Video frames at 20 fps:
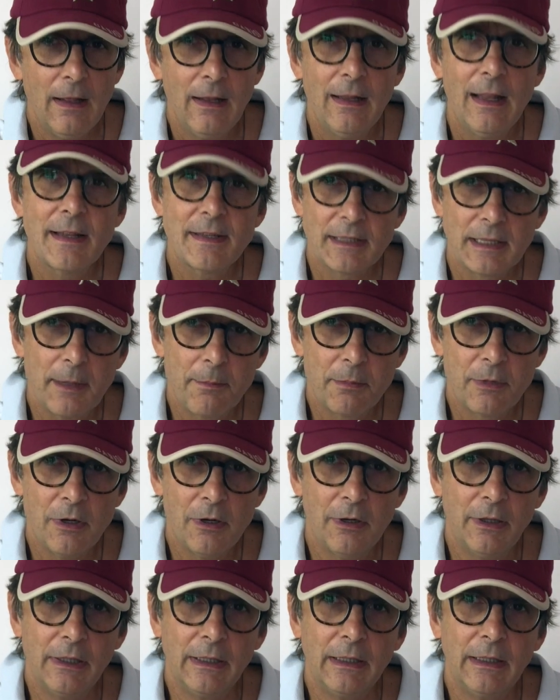let's keep
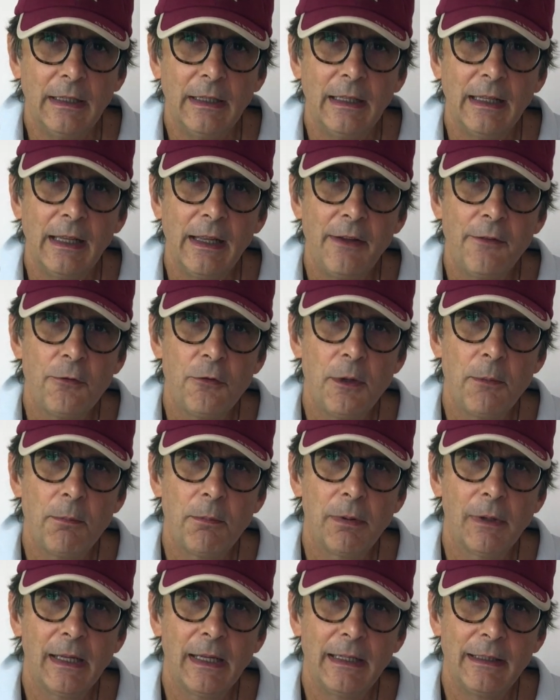going. If we
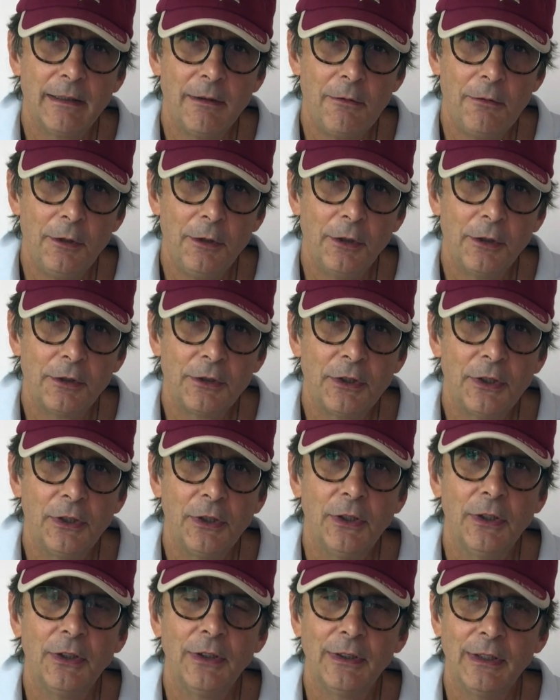play the root,
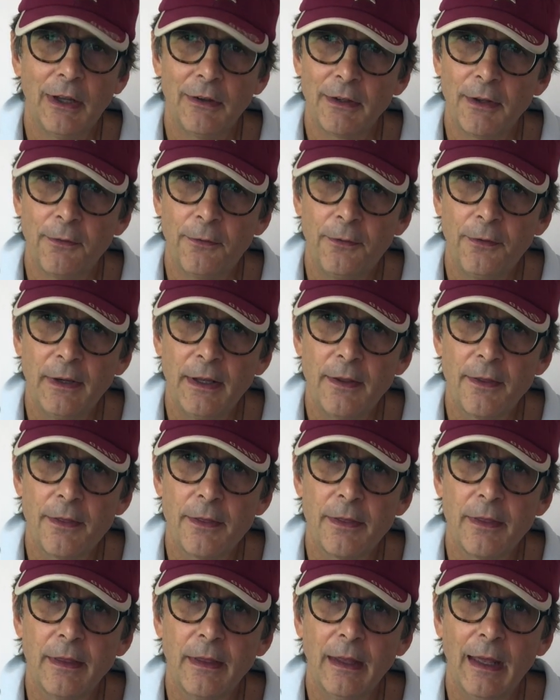now the fifth,
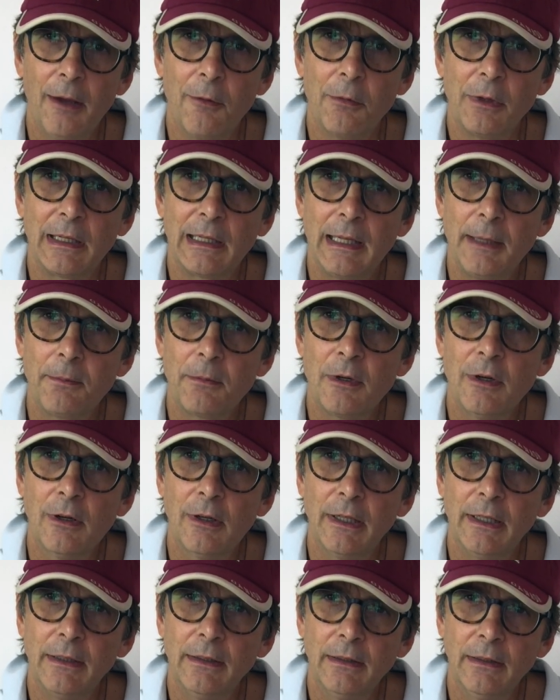and we keep
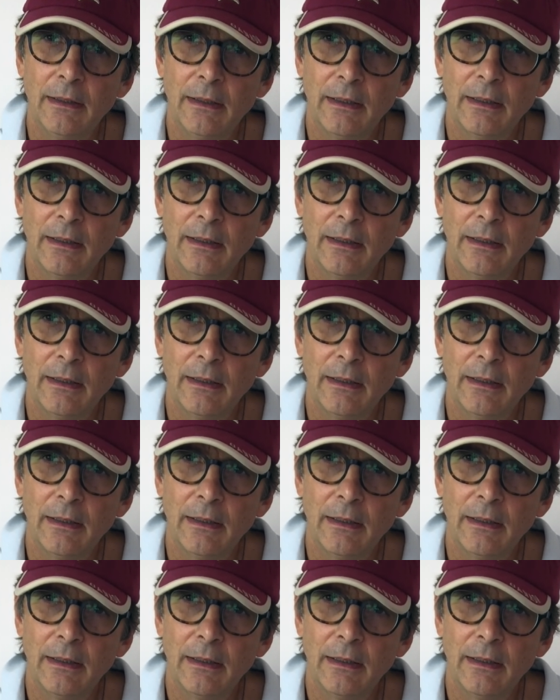going,